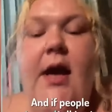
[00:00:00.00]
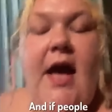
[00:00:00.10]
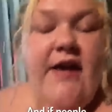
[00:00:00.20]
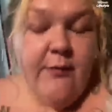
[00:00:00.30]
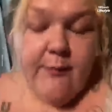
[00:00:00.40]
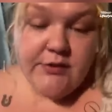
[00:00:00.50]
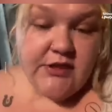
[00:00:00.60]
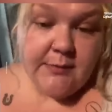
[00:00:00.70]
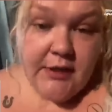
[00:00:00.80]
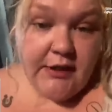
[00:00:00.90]
We go back to
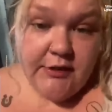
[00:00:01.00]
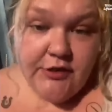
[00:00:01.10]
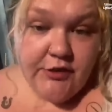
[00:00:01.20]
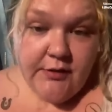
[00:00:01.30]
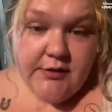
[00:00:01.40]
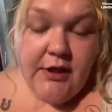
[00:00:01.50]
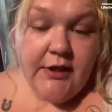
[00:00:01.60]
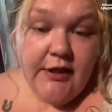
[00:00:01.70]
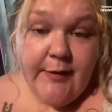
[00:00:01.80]
that video from Blair White.